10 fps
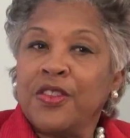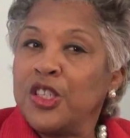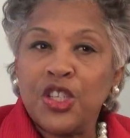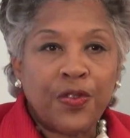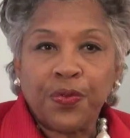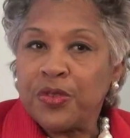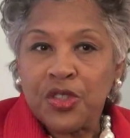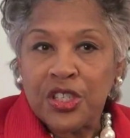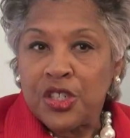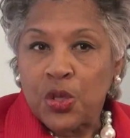the
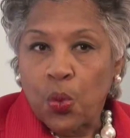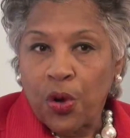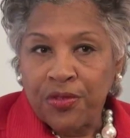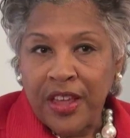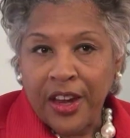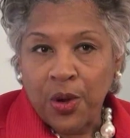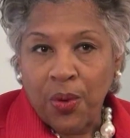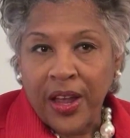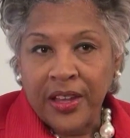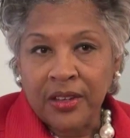differences weren't that
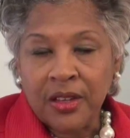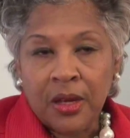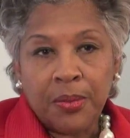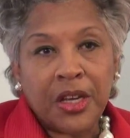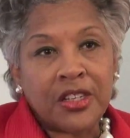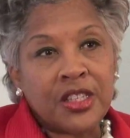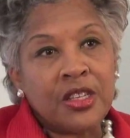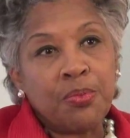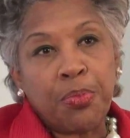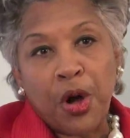great because
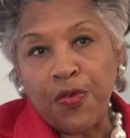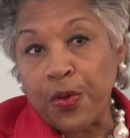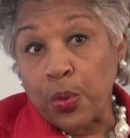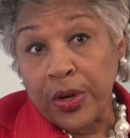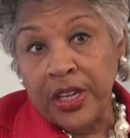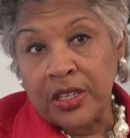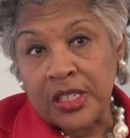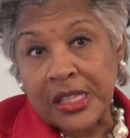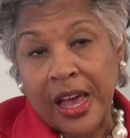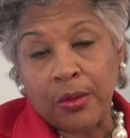in both
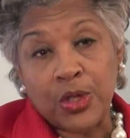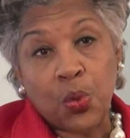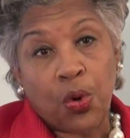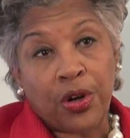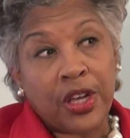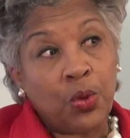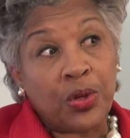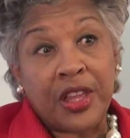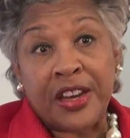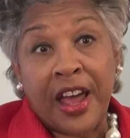arenas I was working
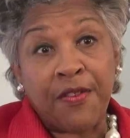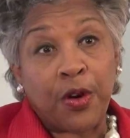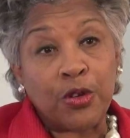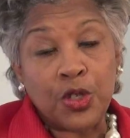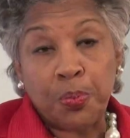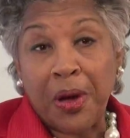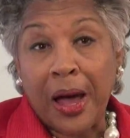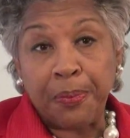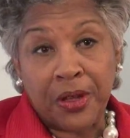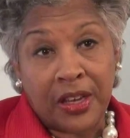with a diverse
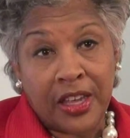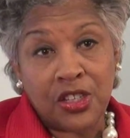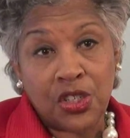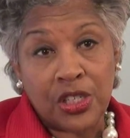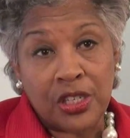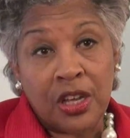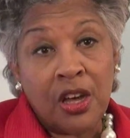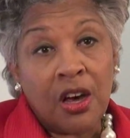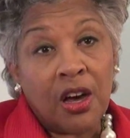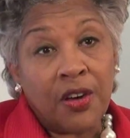population
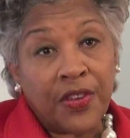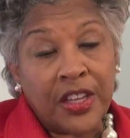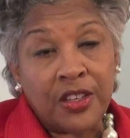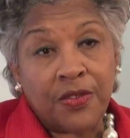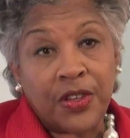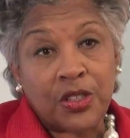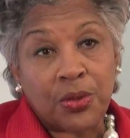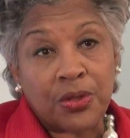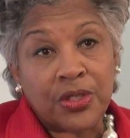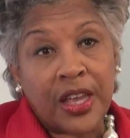of
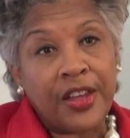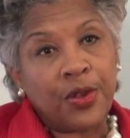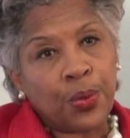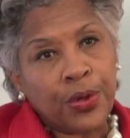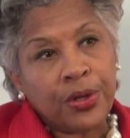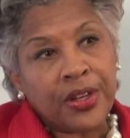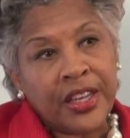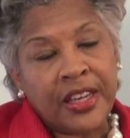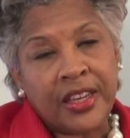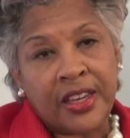individuals. And the real
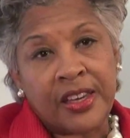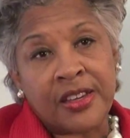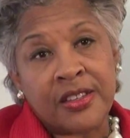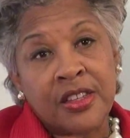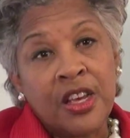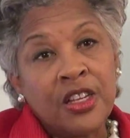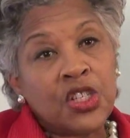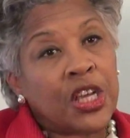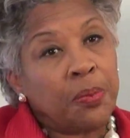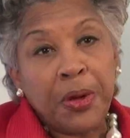key is
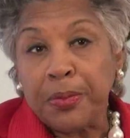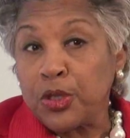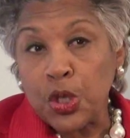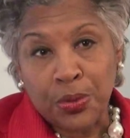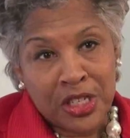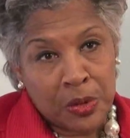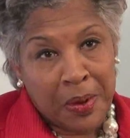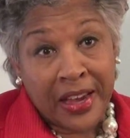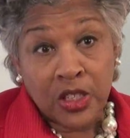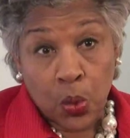to get people to
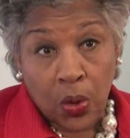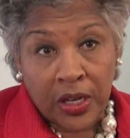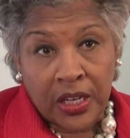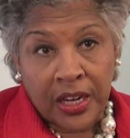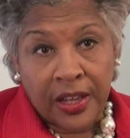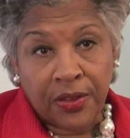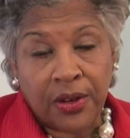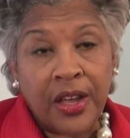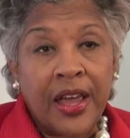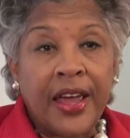respect one another
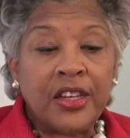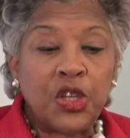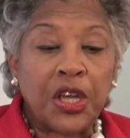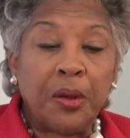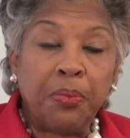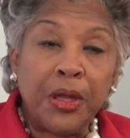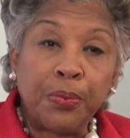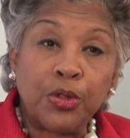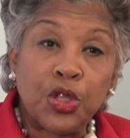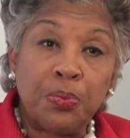and to get
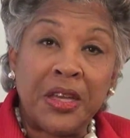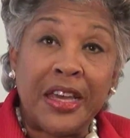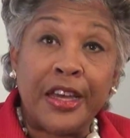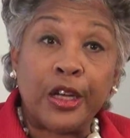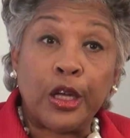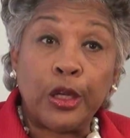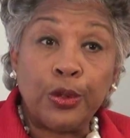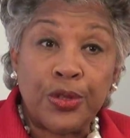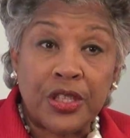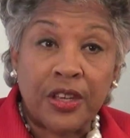people to be
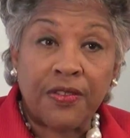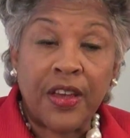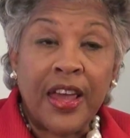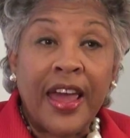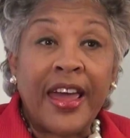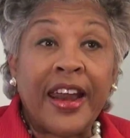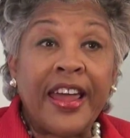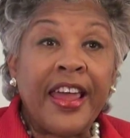inclusive. And I